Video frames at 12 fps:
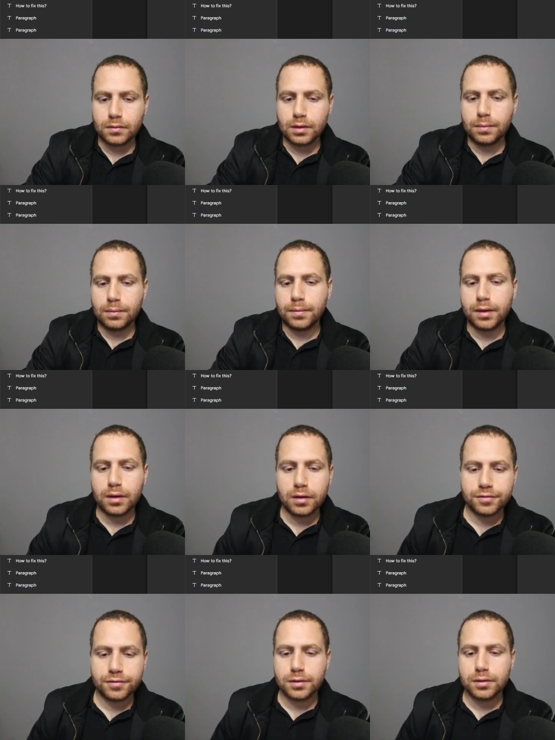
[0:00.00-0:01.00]
My
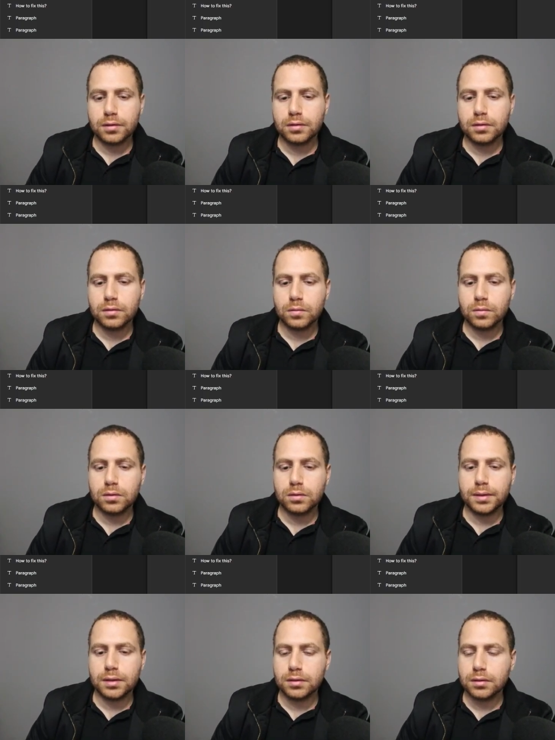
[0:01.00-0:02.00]
hover will
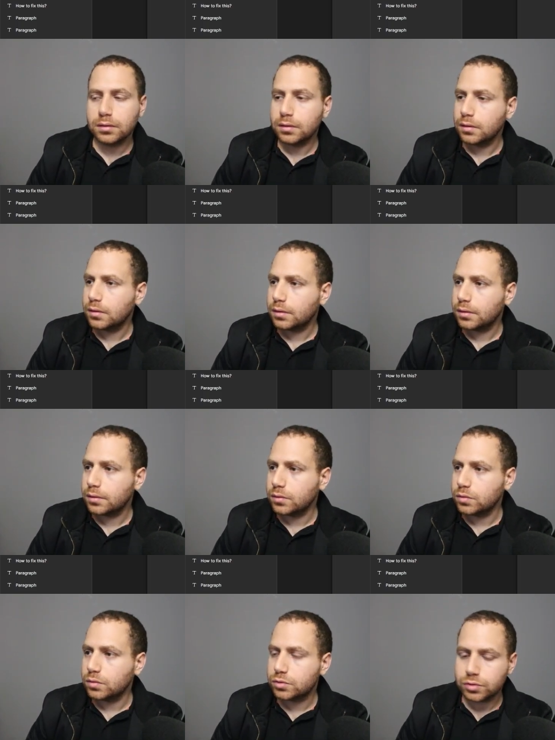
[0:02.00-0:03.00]
be
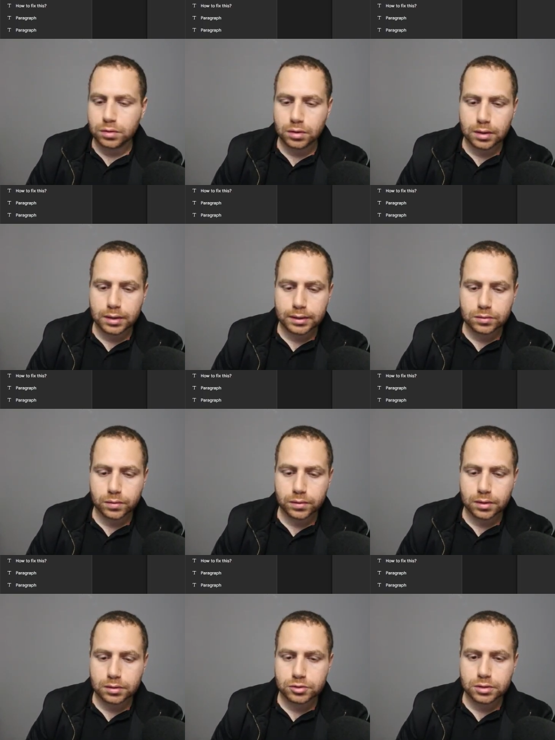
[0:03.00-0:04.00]
neutral light
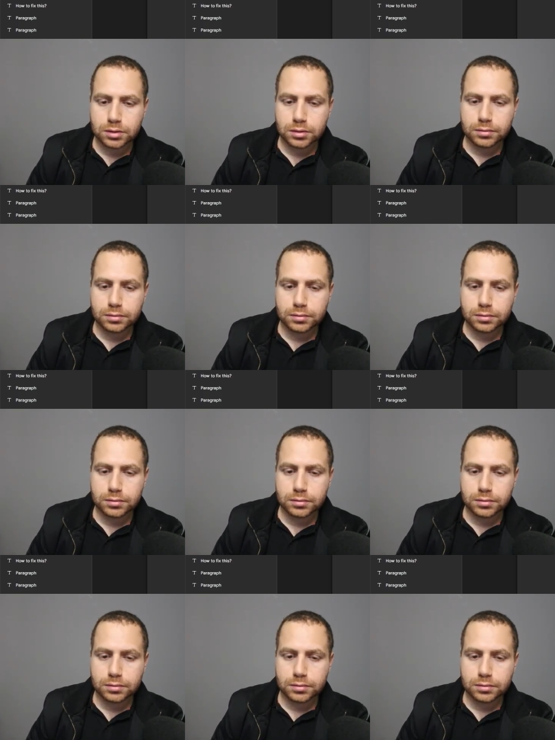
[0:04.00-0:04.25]
100.